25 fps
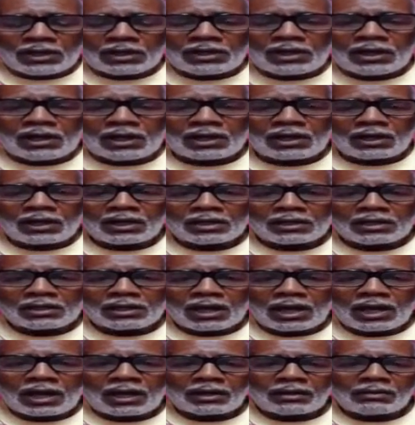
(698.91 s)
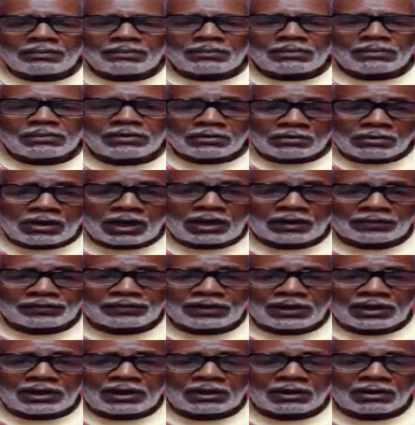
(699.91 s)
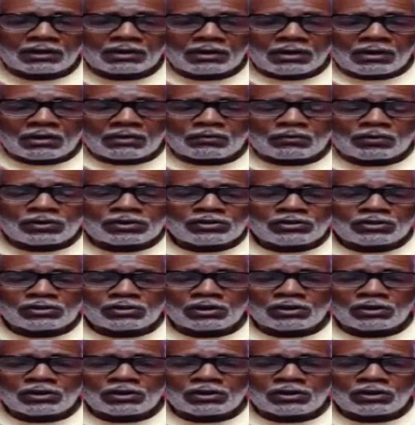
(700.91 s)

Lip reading: Now, a lot of you out there, when you